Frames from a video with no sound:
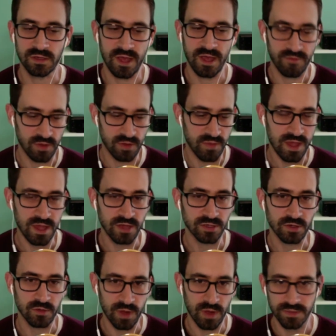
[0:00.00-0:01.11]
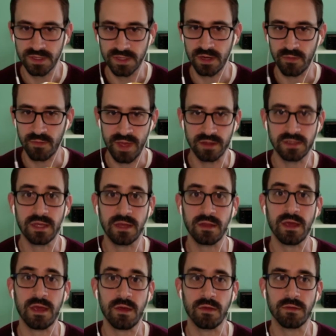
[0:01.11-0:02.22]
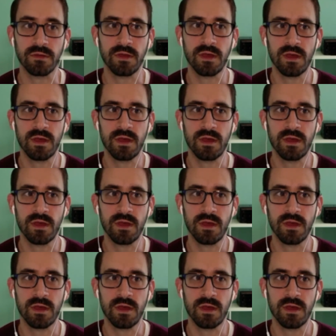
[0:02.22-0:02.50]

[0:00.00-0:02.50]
having a page on your website about telehealth.